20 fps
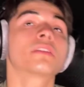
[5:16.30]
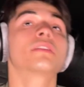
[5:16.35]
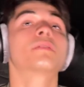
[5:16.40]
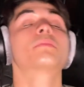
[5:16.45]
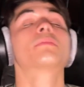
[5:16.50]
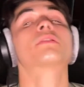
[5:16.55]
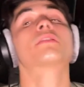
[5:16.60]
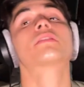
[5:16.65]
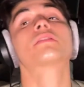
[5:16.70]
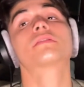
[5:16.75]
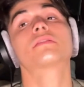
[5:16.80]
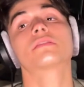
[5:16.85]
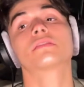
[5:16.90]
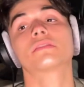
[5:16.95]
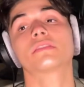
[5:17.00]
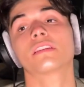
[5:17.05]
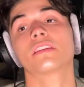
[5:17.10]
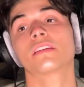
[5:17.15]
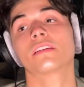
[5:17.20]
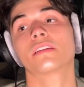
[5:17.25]
bro, to
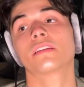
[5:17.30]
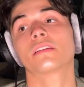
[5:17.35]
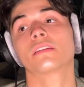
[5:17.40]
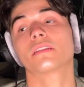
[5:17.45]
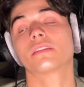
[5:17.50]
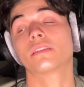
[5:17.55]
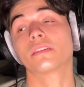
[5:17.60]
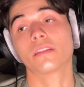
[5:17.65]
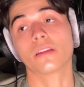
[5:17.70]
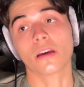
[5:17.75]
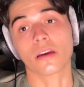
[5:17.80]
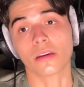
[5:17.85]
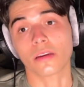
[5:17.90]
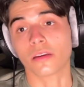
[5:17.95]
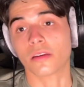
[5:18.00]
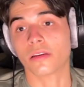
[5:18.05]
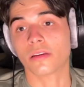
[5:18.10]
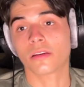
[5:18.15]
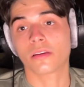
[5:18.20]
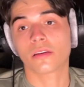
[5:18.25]
say it, not
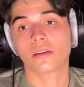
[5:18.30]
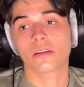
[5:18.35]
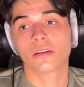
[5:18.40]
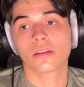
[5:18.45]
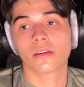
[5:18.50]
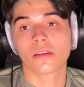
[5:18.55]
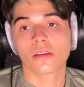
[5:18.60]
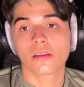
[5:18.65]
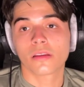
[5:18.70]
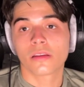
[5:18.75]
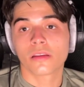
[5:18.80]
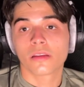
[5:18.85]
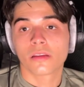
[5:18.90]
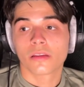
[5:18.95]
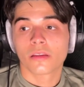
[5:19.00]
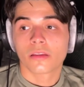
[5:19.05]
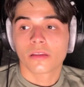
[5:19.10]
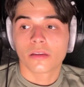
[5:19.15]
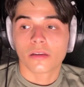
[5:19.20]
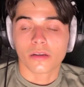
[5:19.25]
it.
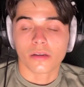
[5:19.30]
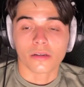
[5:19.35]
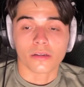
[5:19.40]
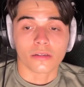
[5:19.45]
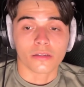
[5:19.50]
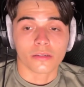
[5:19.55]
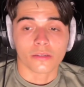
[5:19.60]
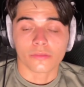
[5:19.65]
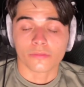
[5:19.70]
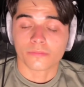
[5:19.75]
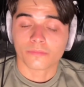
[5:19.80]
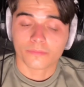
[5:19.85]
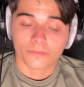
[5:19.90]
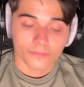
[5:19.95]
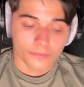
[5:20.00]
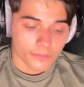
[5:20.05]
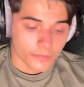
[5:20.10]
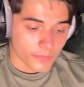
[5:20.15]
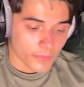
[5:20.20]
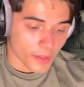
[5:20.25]
I'm
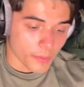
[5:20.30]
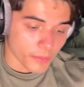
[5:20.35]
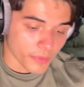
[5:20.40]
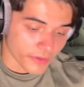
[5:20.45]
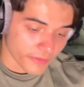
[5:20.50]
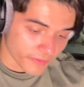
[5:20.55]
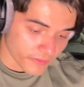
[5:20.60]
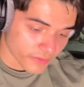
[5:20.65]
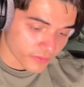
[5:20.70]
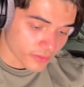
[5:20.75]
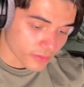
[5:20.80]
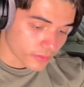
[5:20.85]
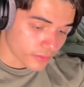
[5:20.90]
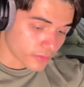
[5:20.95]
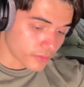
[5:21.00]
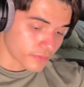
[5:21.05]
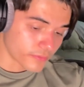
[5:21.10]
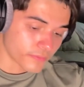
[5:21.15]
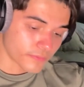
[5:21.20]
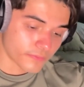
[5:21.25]
gonna give the
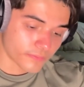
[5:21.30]
song